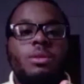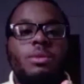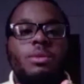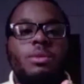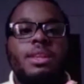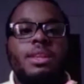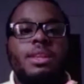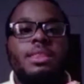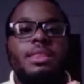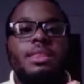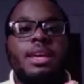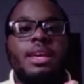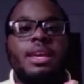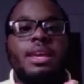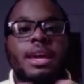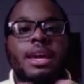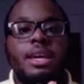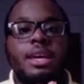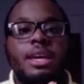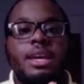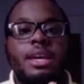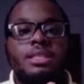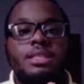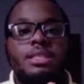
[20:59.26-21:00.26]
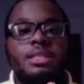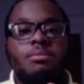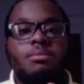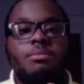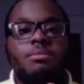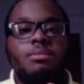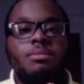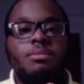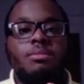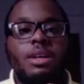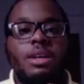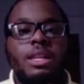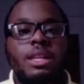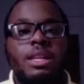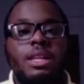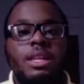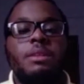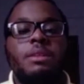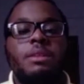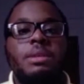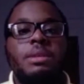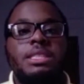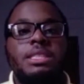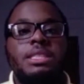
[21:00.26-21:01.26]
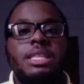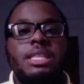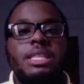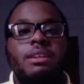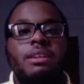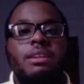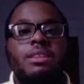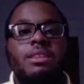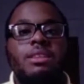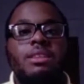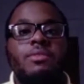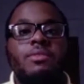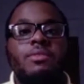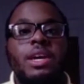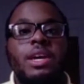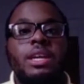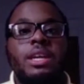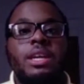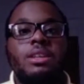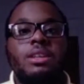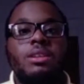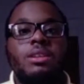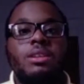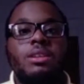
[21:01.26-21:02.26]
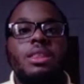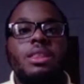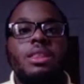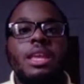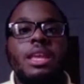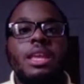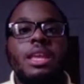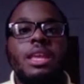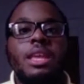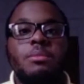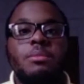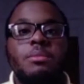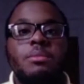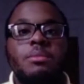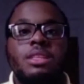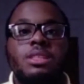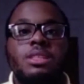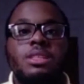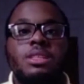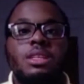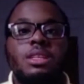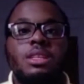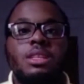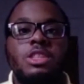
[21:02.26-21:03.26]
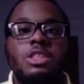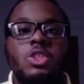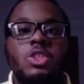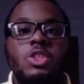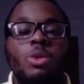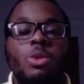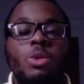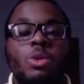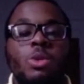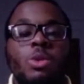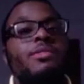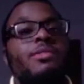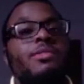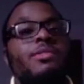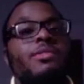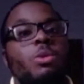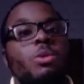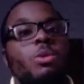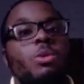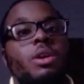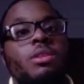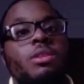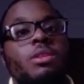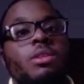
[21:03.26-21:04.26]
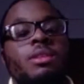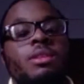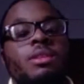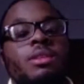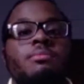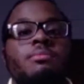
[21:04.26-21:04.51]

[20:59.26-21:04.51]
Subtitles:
with that, allow me to give the final statement to our viewers.